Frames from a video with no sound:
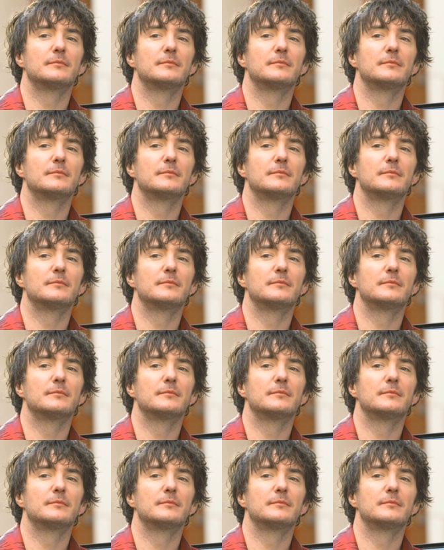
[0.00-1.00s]

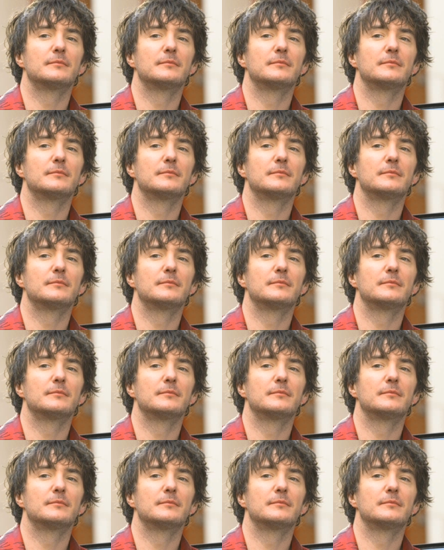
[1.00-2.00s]

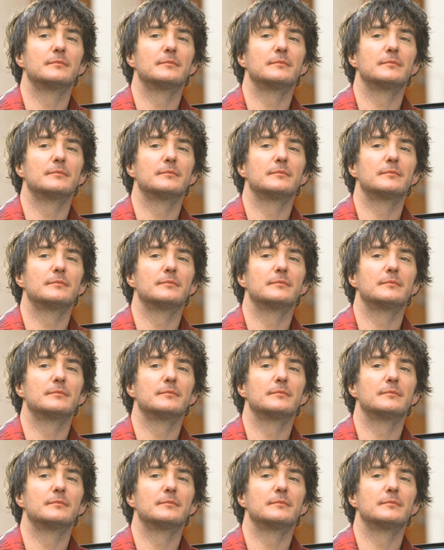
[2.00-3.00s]

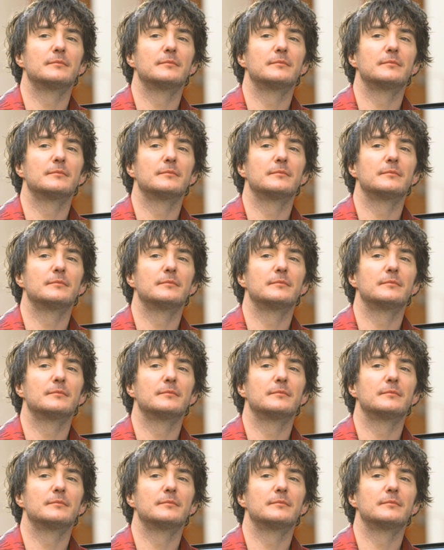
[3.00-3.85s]
This is a still picture; no speech is visible.